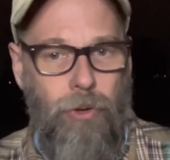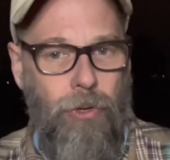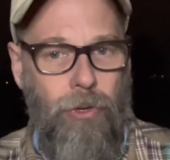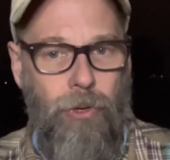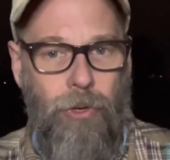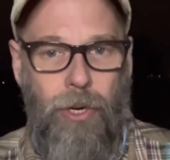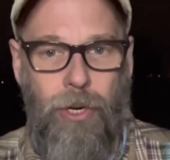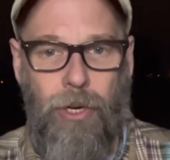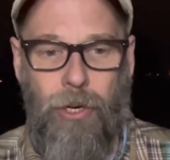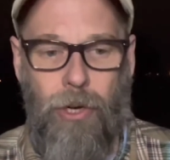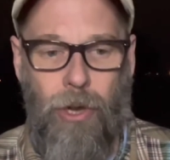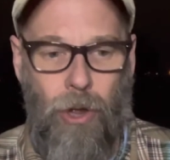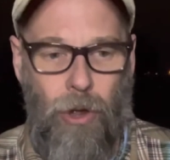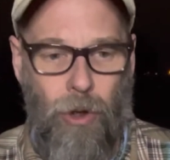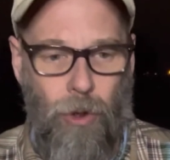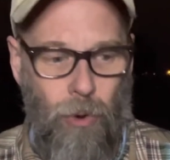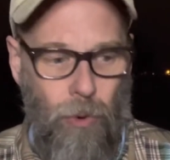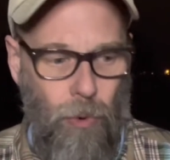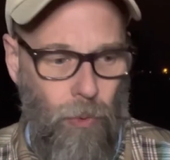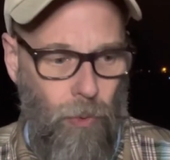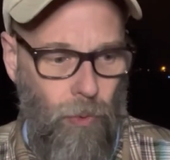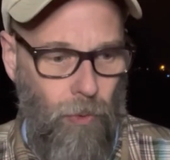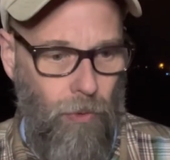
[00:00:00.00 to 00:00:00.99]
You can
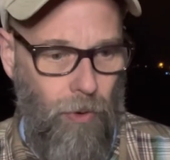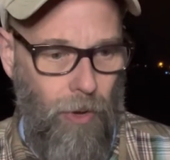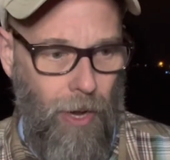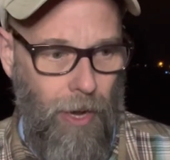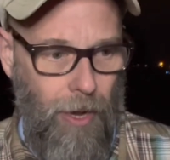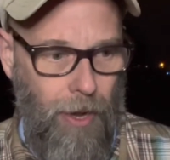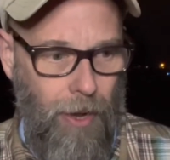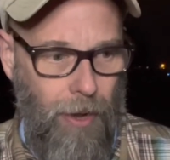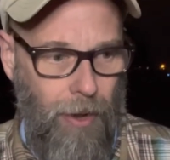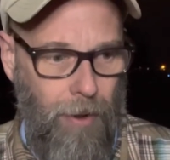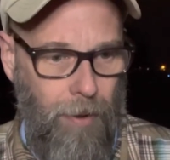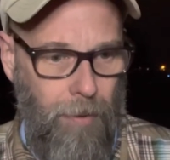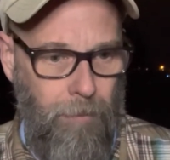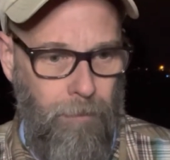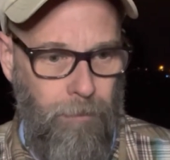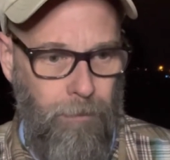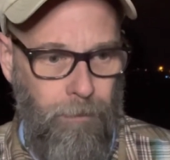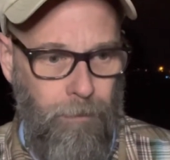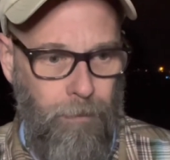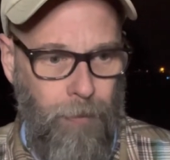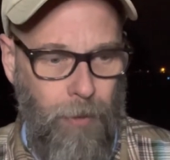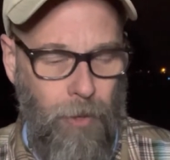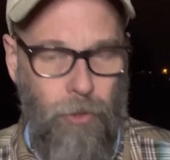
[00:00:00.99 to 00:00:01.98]
go
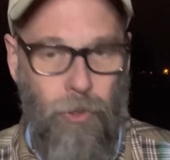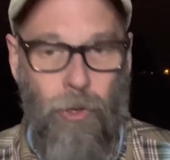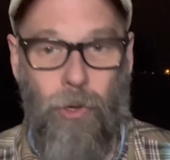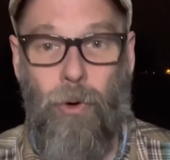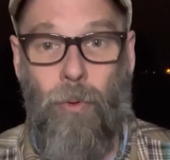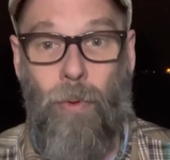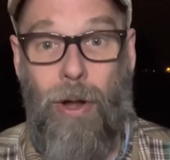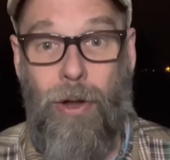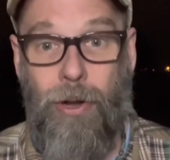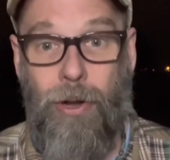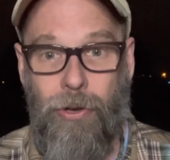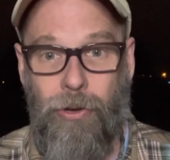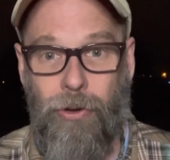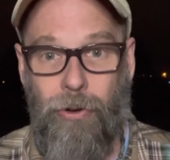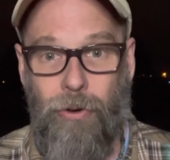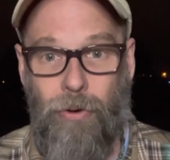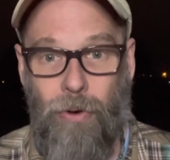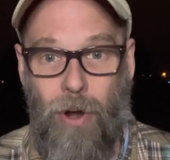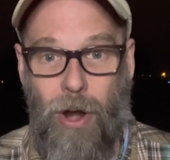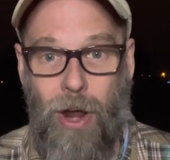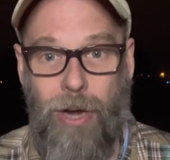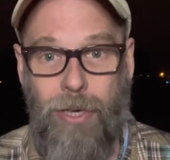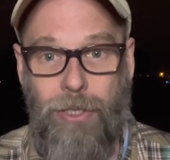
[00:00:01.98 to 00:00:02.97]
look around
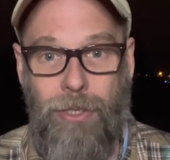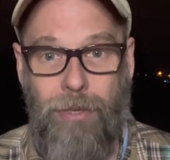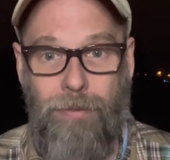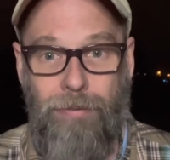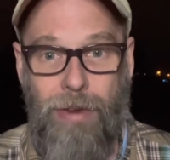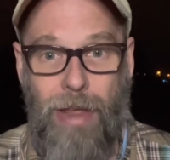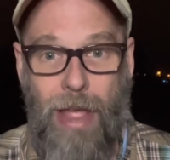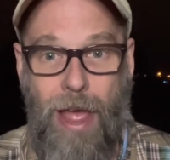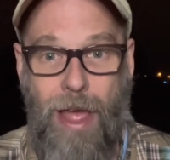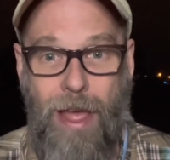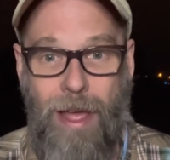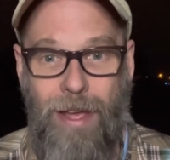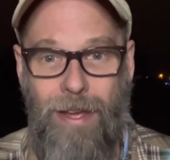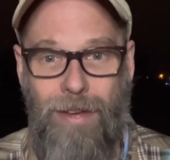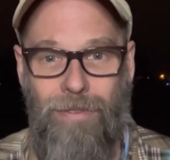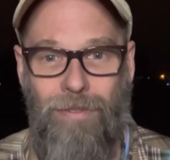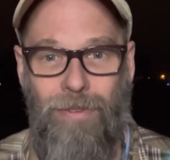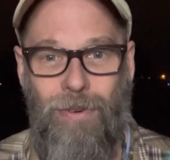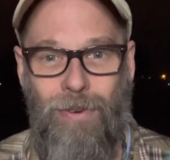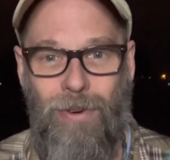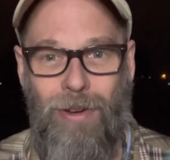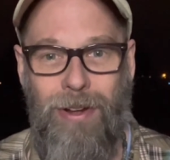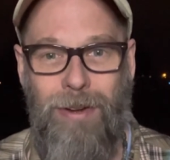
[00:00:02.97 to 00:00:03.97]
garage if you have
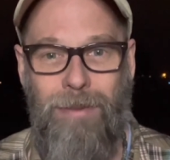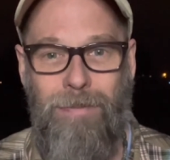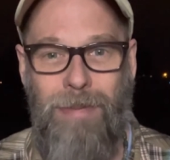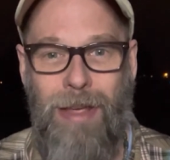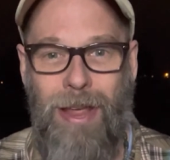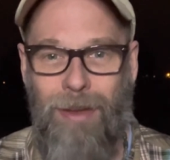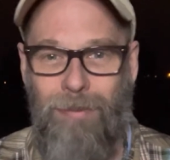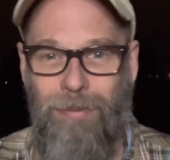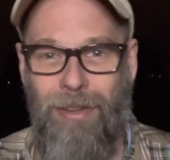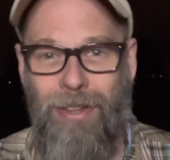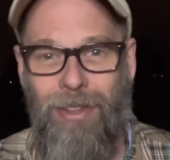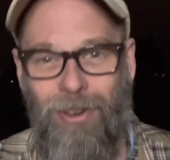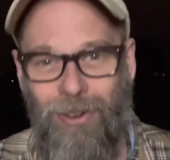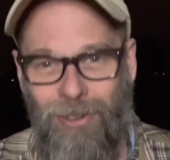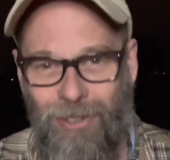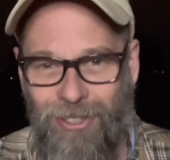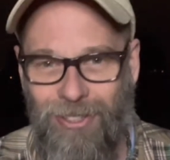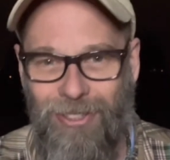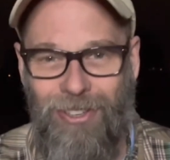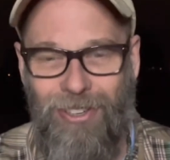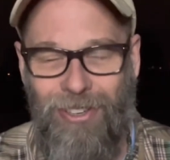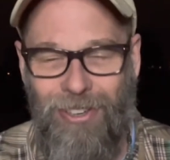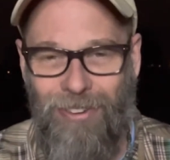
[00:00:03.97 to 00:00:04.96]
one. Maybe
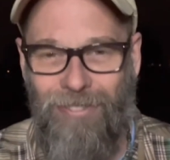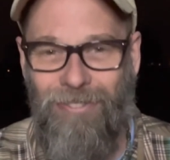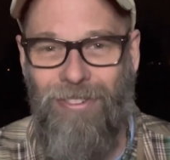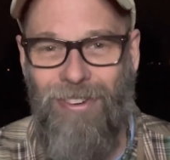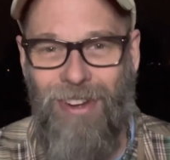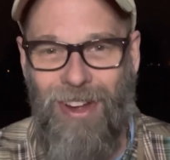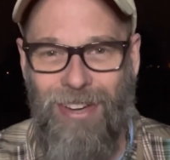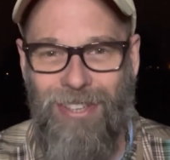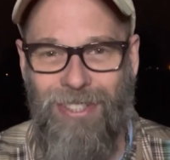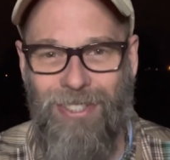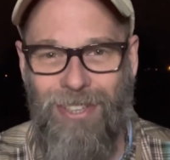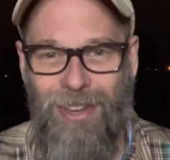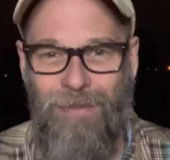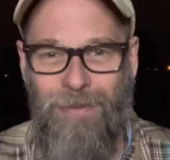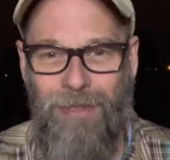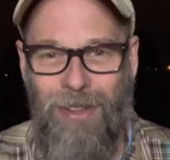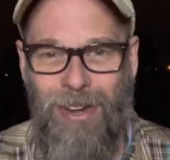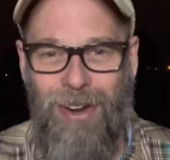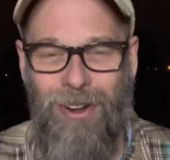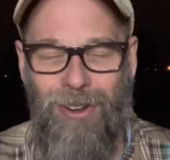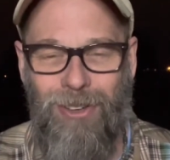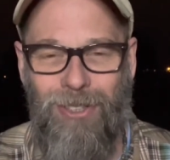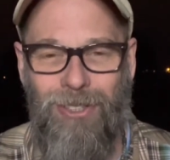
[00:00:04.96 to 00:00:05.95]
you could find something
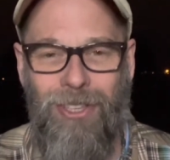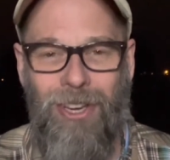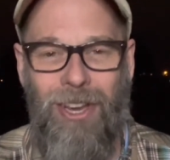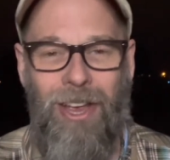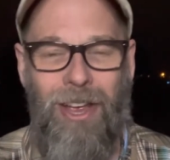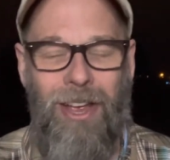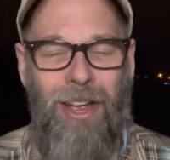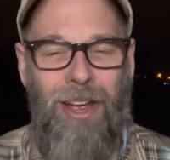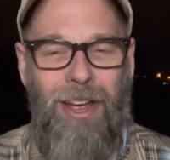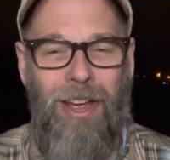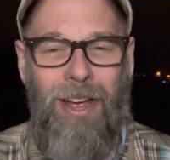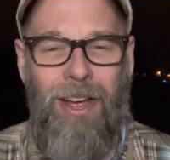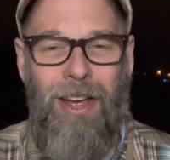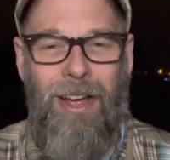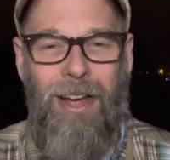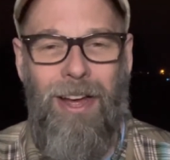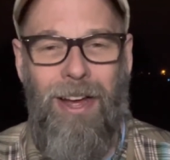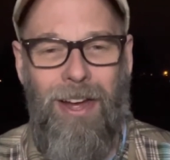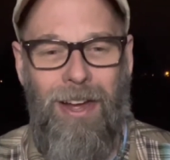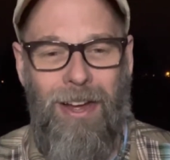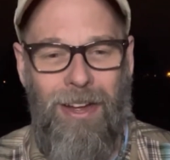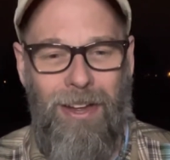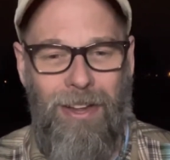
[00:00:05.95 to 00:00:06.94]
else
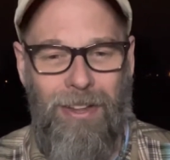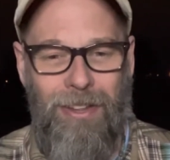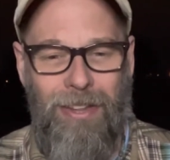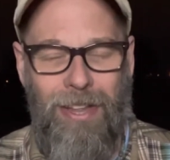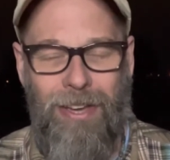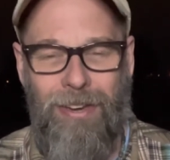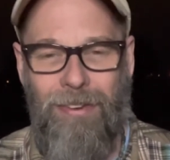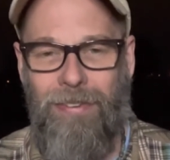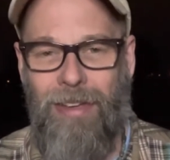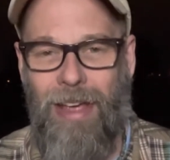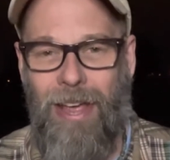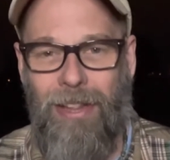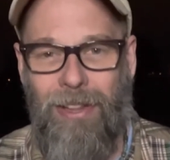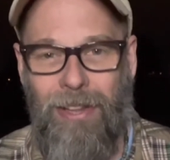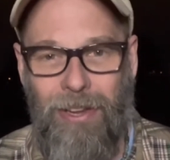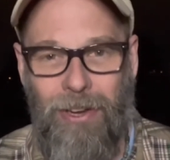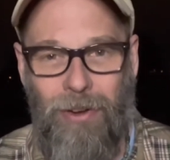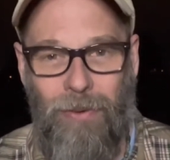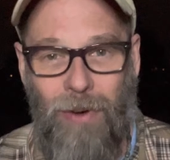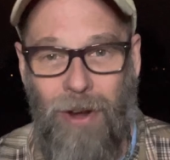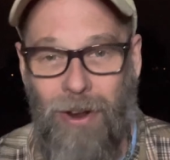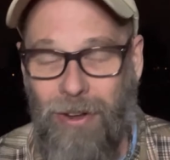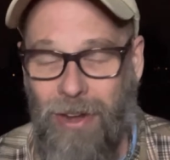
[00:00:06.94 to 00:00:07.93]
that you've had laying
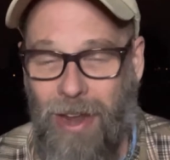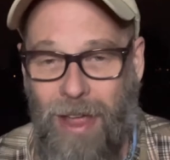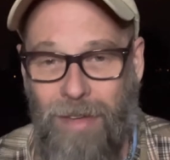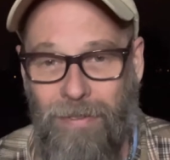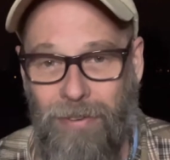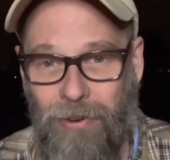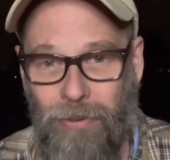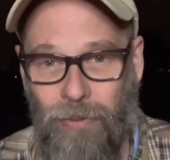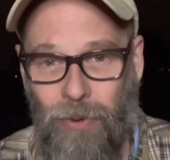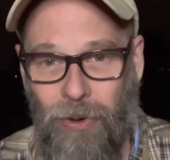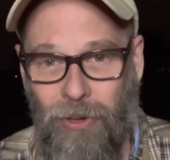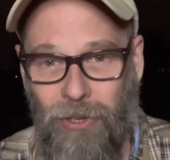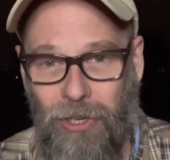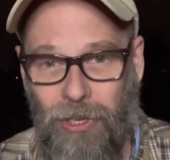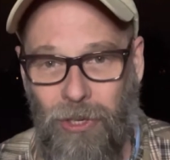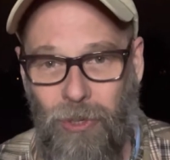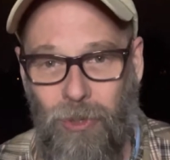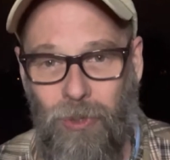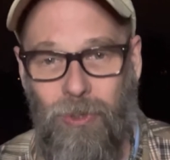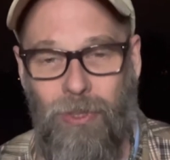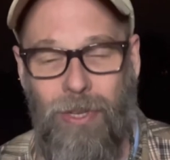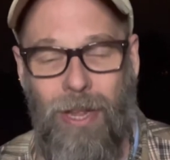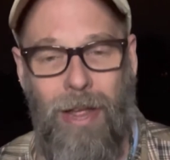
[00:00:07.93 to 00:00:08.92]
around and haven't really
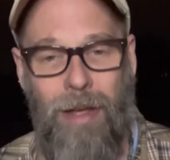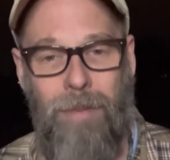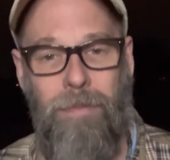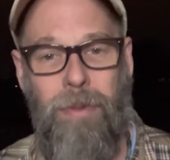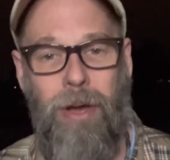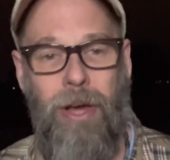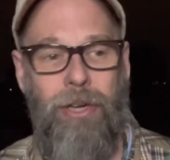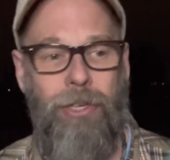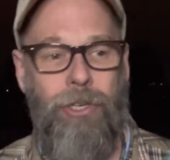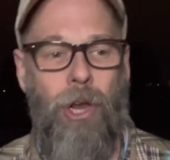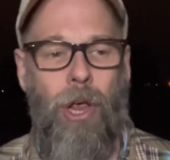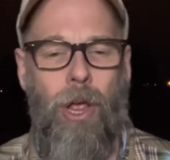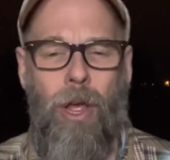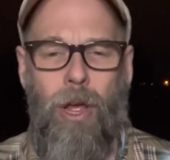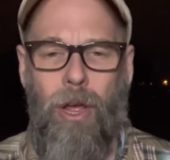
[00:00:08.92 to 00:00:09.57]
used that much.